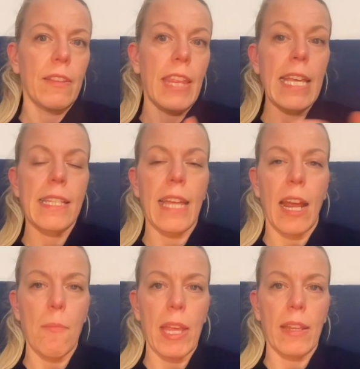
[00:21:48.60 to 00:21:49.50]
thinks that
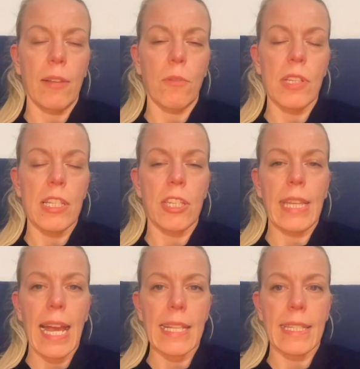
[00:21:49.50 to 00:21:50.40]
I meant it's a
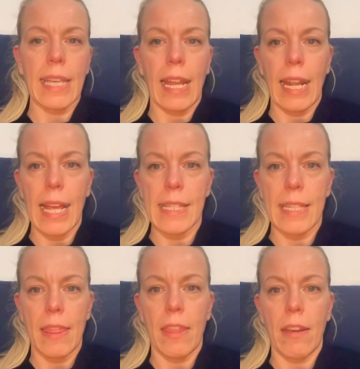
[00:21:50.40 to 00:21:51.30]
task and adds
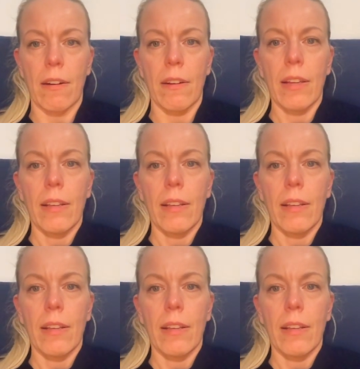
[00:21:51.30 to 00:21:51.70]
it there.